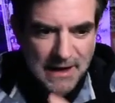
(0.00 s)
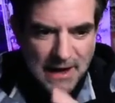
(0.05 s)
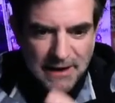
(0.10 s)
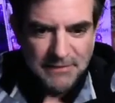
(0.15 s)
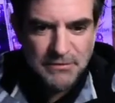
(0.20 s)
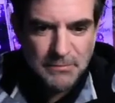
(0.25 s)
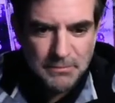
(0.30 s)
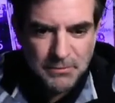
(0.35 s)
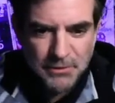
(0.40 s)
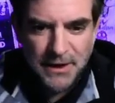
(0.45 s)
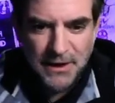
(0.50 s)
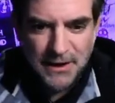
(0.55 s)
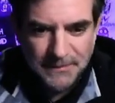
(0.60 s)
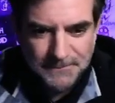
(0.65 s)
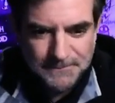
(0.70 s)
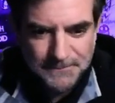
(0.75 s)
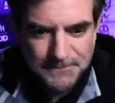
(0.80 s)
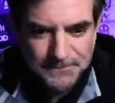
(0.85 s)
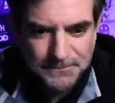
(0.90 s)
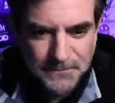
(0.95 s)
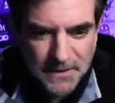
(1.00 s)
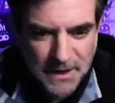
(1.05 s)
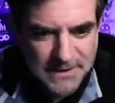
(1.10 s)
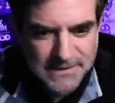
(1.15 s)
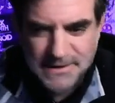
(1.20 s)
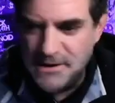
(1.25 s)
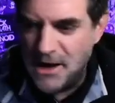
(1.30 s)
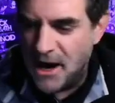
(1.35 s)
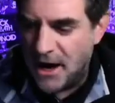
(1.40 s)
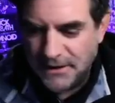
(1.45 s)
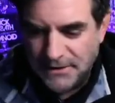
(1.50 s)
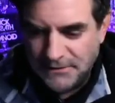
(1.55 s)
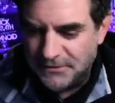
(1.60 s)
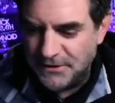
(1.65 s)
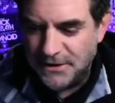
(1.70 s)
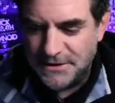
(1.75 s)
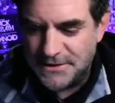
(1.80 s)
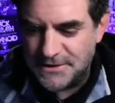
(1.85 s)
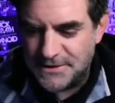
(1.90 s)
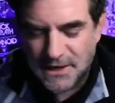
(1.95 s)
ever printed. It's not
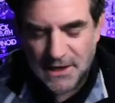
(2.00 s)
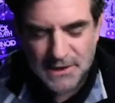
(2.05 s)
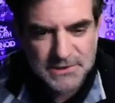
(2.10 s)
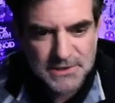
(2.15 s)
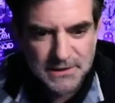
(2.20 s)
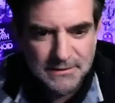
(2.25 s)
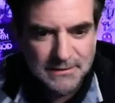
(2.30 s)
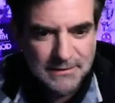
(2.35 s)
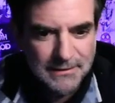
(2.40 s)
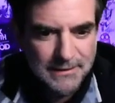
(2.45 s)
even a discussion.